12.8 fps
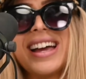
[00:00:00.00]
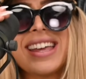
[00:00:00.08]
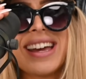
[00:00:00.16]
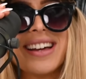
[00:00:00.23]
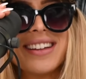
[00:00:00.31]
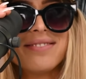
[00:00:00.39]
I
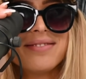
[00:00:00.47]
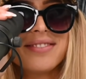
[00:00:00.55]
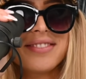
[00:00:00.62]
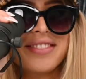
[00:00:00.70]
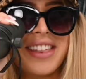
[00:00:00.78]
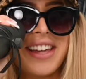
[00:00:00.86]
can't
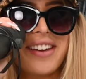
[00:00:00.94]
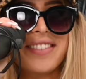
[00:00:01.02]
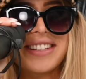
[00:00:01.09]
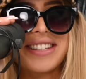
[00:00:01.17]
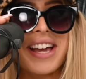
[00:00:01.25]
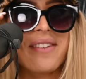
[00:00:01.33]
think
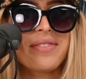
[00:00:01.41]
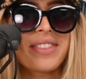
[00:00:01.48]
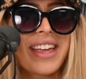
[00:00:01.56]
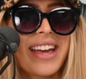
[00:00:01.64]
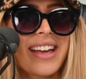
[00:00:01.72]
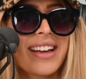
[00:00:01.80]
of a damn
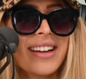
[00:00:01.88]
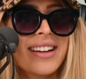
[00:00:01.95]
thing.